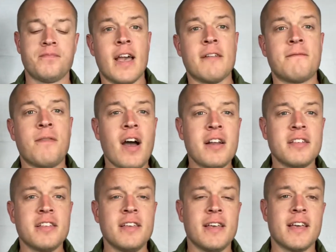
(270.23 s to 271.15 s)
And
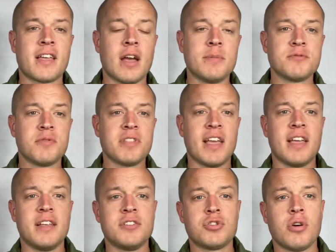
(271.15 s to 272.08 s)
finally, it comes with
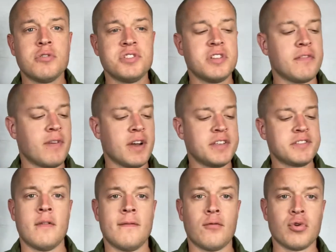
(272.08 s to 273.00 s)
a charging device
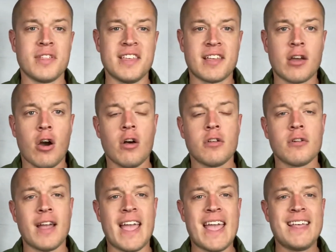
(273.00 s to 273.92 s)
for the
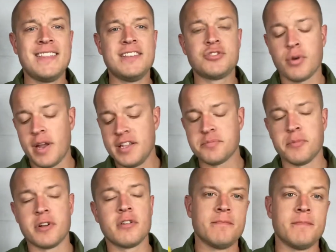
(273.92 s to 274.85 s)
collar and the
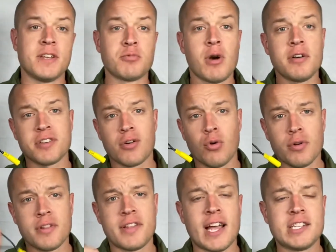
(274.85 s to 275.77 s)
transmitter, as well as a cord
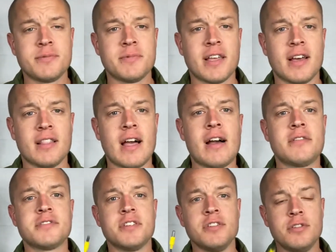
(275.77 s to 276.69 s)
attachment that
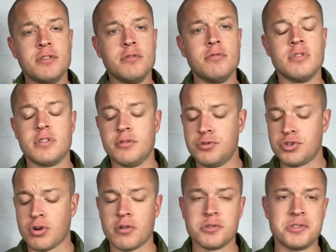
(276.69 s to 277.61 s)
allows you to
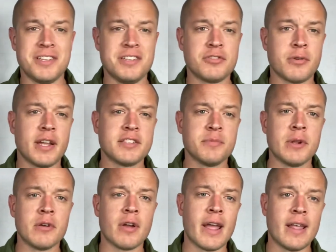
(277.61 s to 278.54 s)
charge the
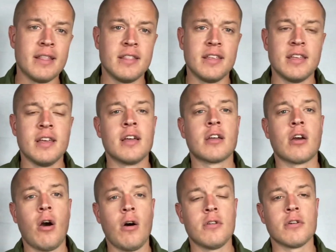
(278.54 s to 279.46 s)
transmitter and the
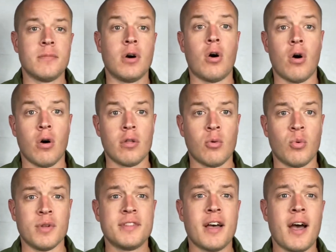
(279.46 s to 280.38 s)
collar all at
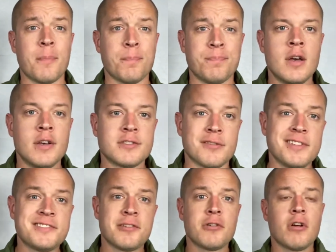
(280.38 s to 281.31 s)
one time. So
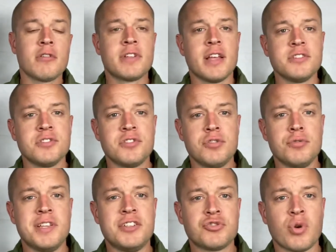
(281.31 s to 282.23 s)
let's turn our attention to
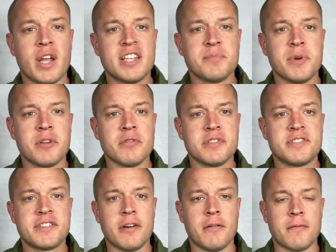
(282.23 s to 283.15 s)
the transmitter
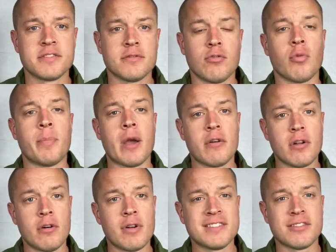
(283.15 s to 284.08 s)
itself, or better
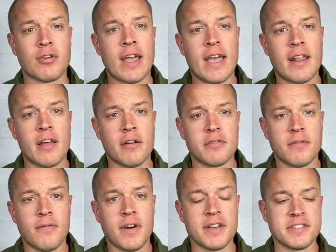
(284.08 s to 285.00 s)
known as our handheld
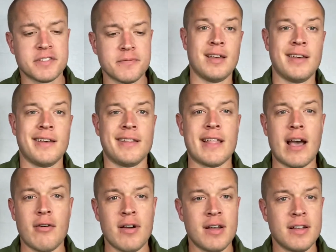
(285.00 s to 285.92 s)
device.
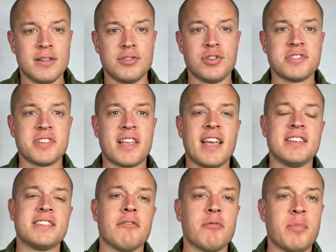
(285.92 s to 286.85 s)
Now, just in
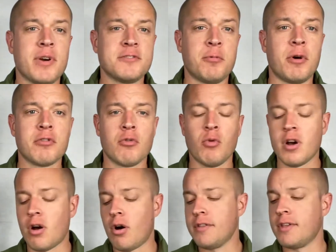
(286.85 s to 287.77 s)
case everybody's wondering what
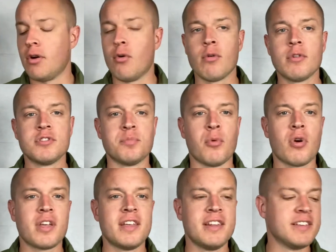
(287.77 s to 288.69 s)
all the orange
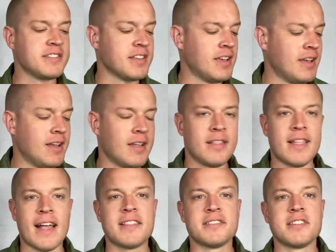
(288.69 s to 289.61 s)
marking is,
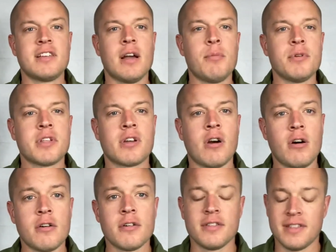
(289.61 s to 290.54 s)
that doesn't come with the
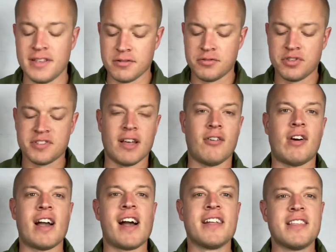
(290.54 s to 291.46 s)
collar. These are just how
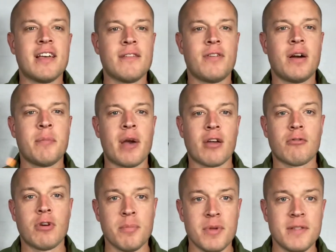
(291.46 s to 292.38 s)
I identify my
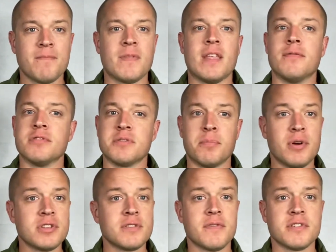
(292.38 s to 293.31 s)
equipment. If there's a
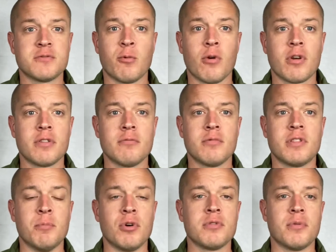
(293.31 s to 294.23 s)
bunch of us working with
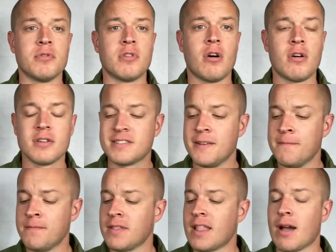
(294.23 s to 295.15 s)
multiple dogs,
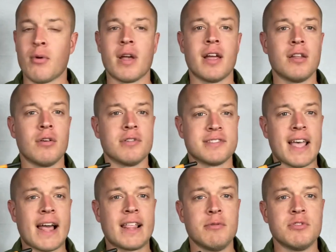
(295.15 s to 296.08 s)
that way I know
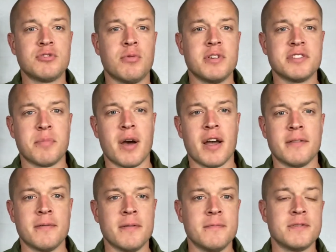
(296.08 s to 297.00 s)
exactly which one is mine.
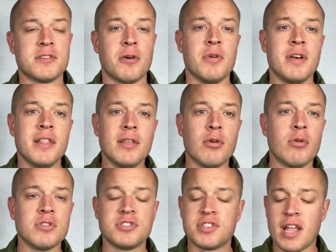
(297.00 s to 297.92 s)
So the
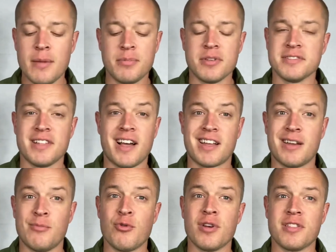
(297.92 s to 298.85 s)
orange tape does not
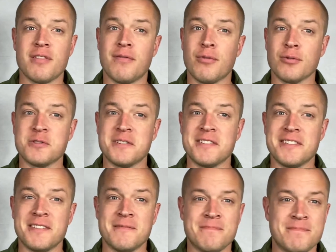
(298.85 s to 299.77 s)
come with, unfortunately.
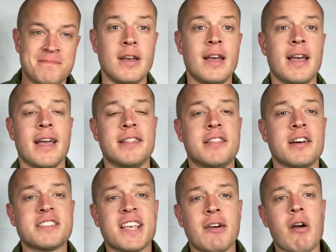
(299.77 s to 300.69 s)
It
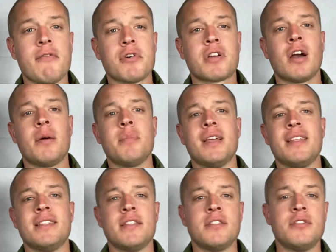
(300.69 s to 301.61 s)
does, however, come
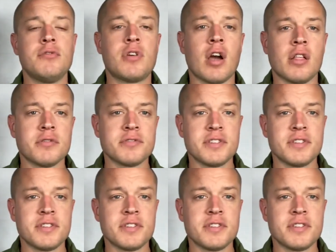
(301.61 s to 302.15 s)
in two colors.